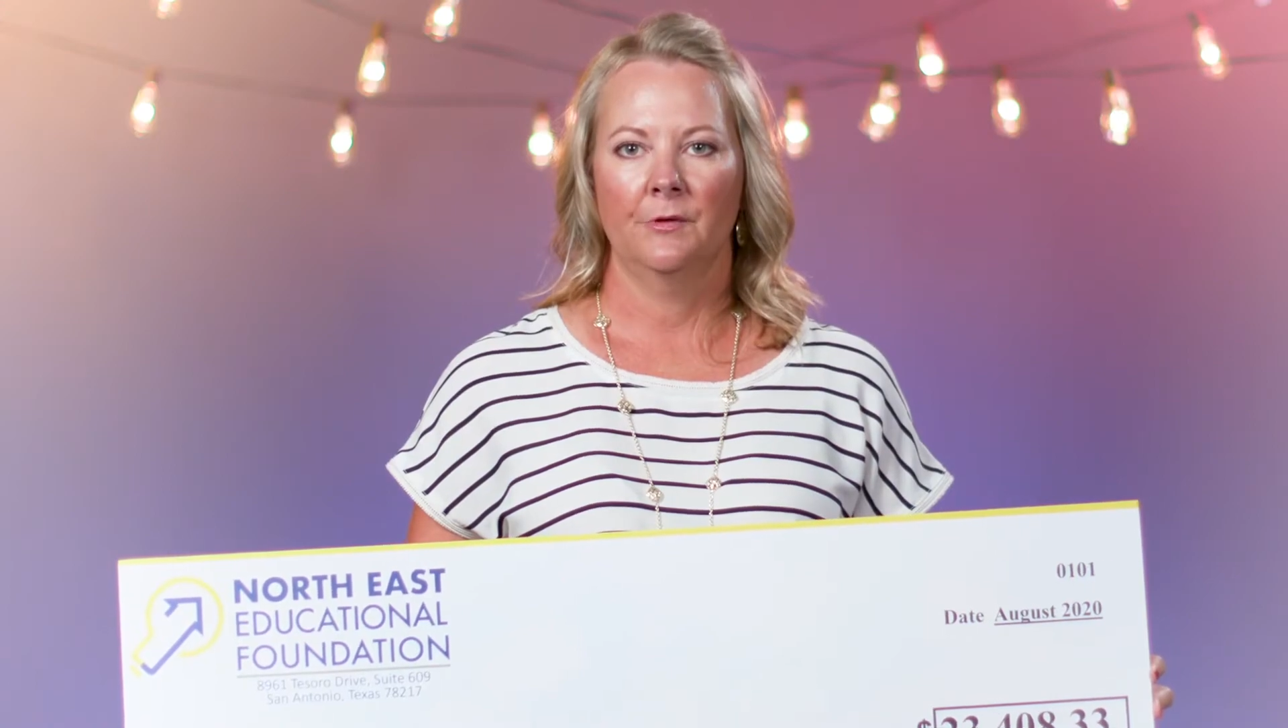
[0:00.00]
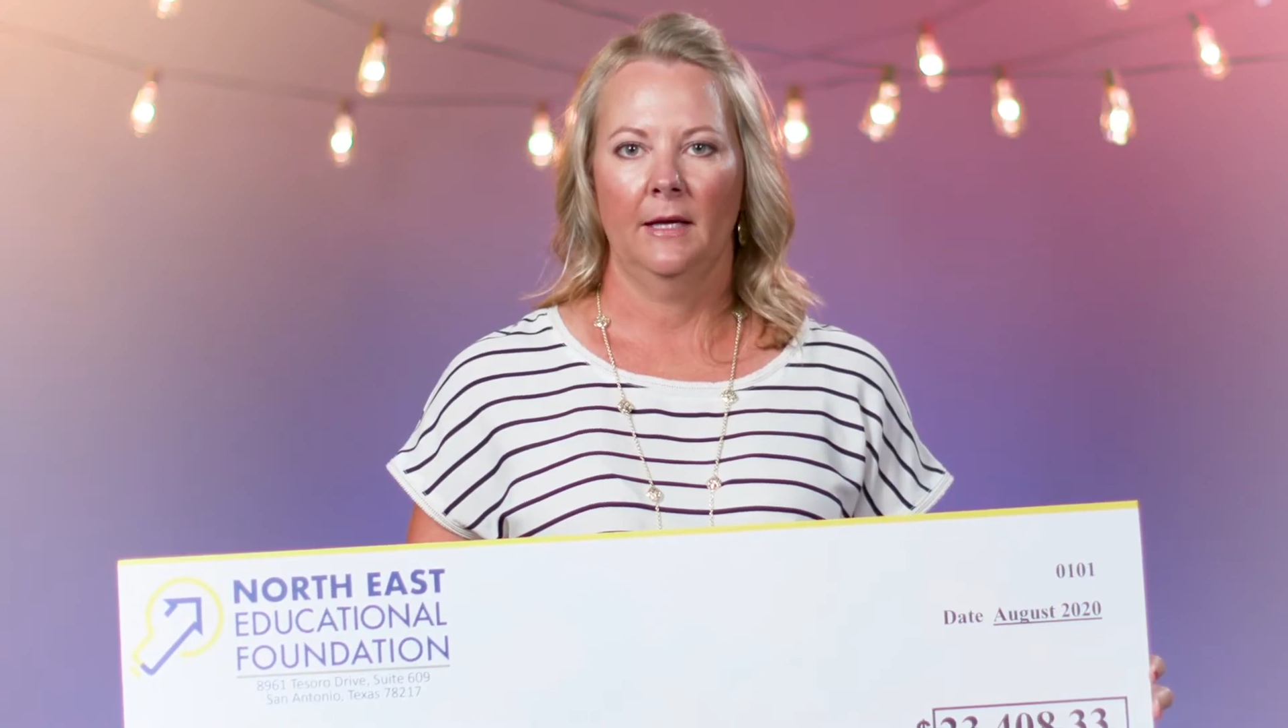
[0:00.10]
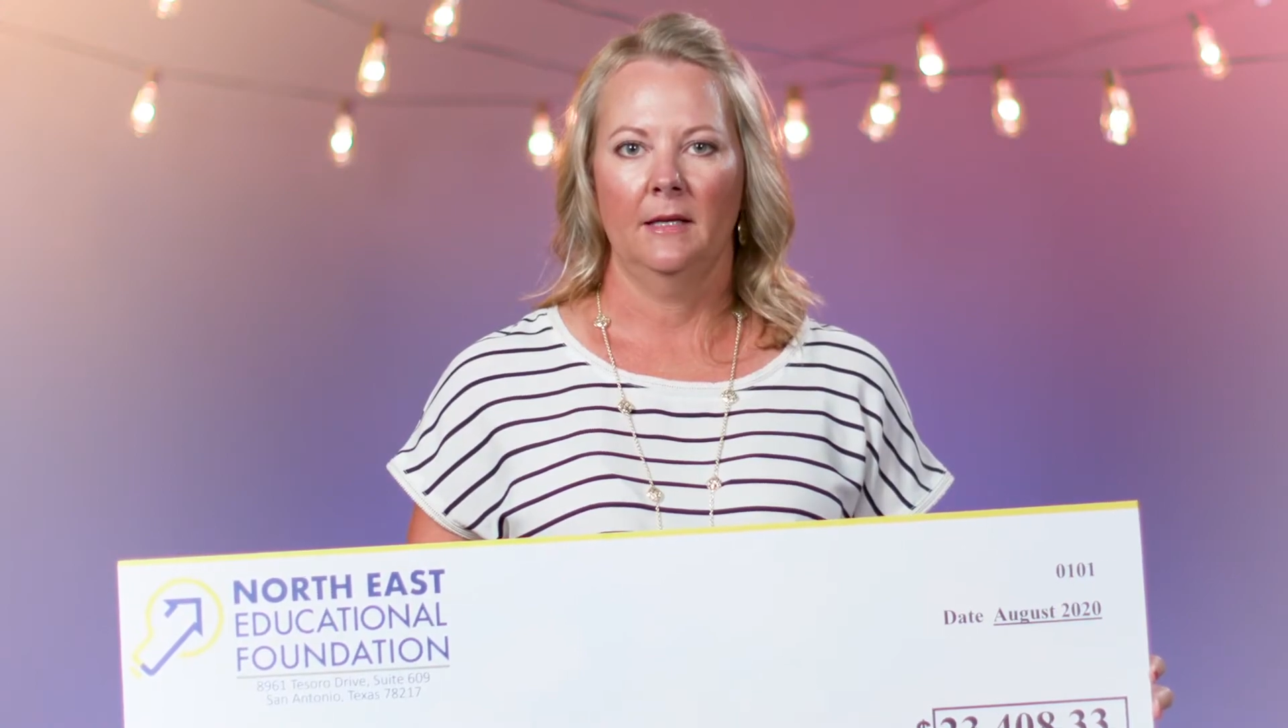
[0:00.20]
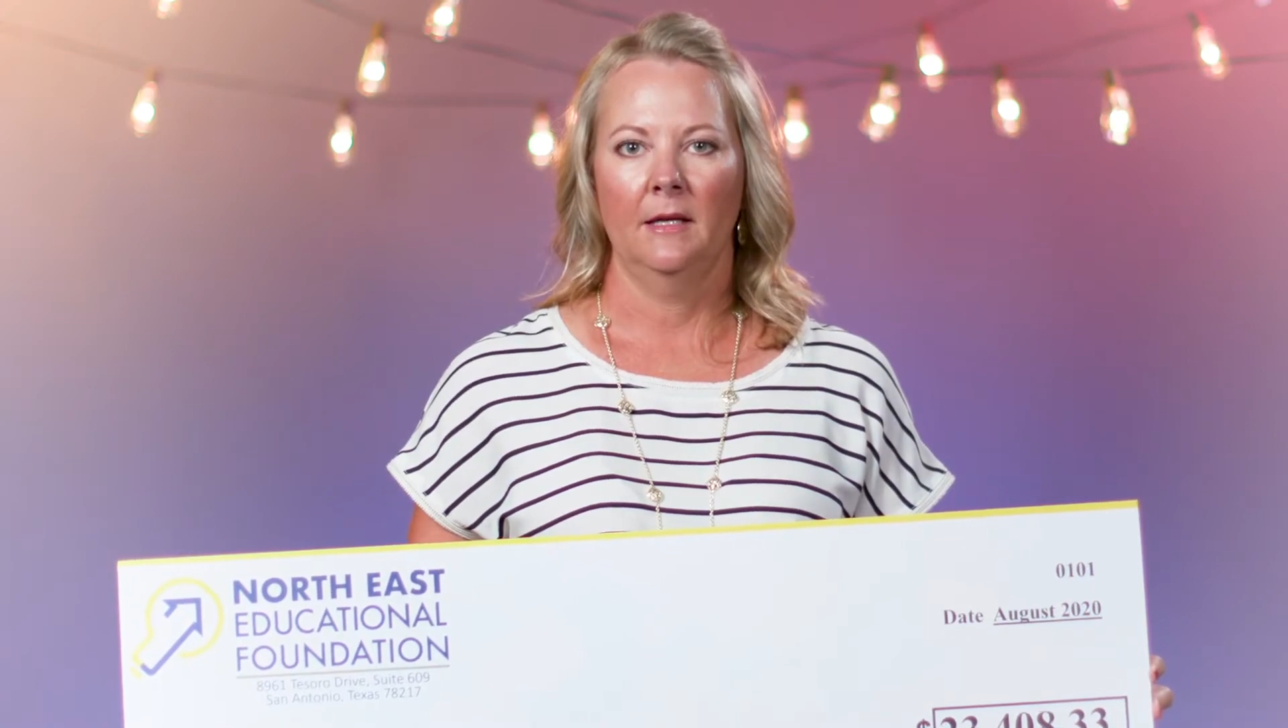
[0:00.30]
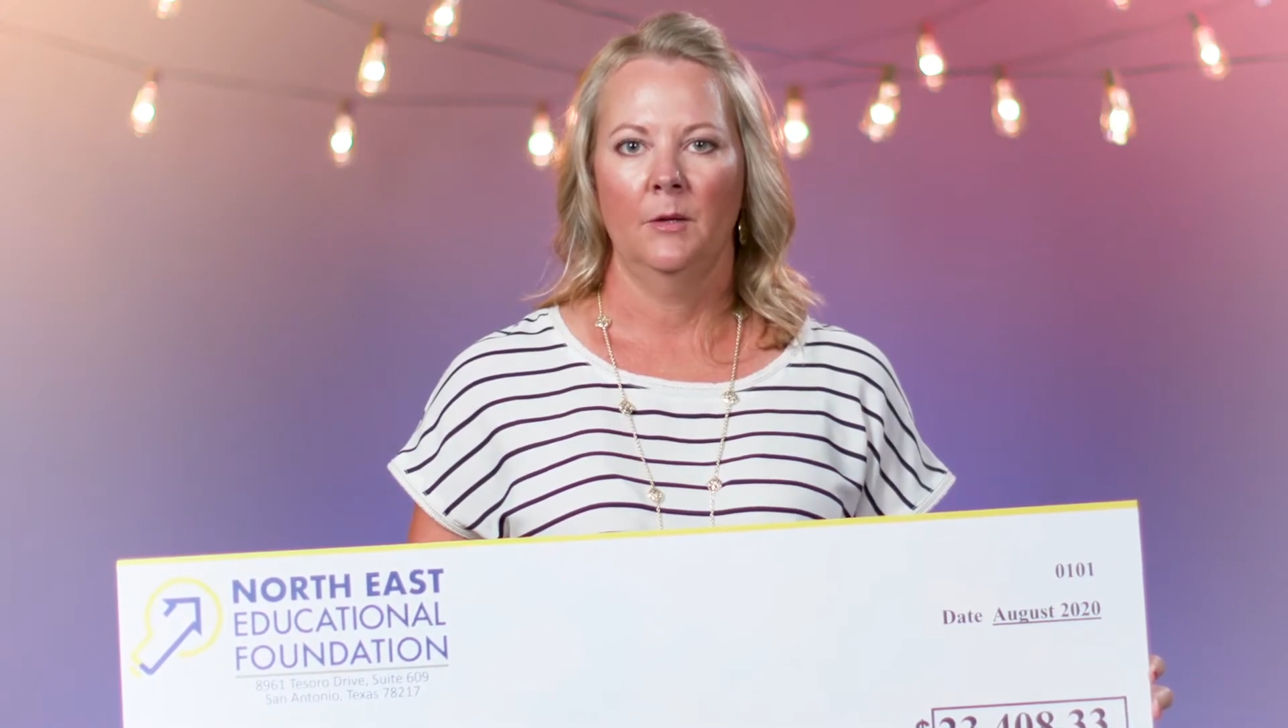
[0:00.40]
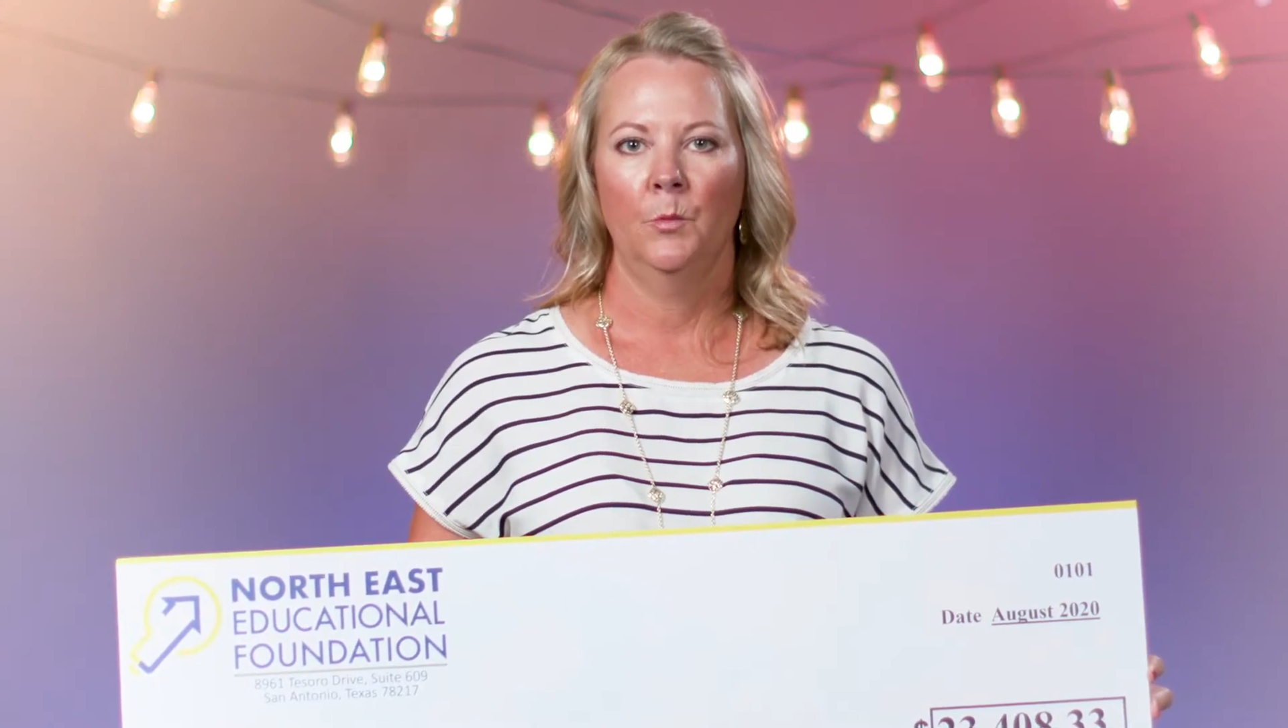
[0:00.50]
Randy.